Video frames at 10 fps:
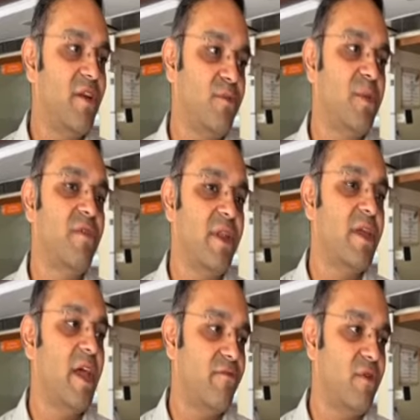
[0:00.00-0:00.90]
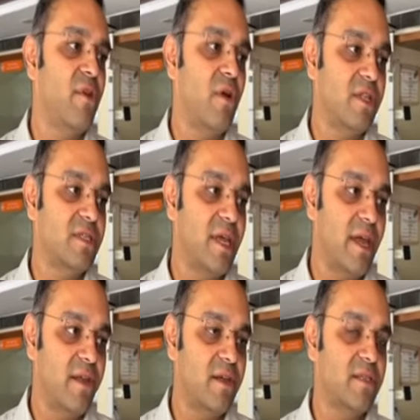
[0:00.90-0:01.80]
have to be very careful in all these
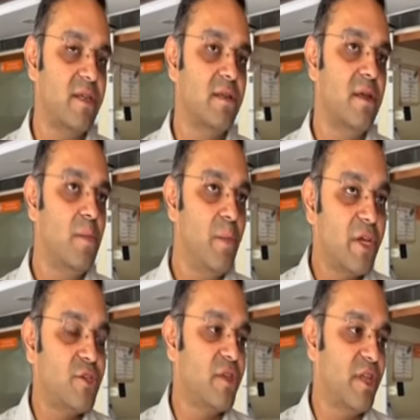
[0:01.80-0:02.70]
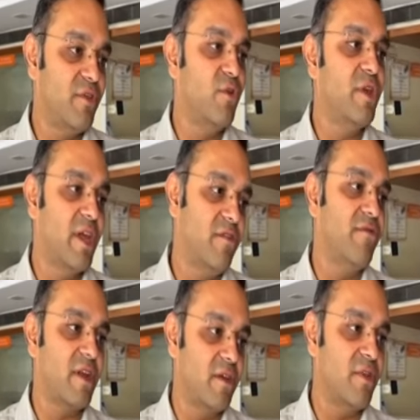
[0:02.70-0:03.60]
areas and make sure that we don't get
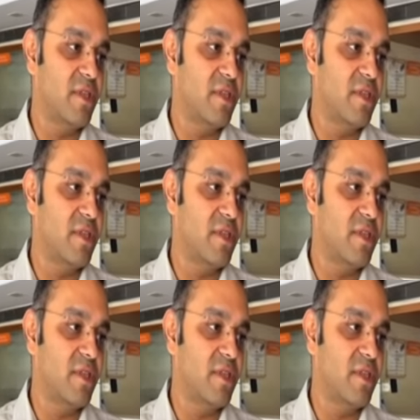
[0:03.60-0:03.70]
infected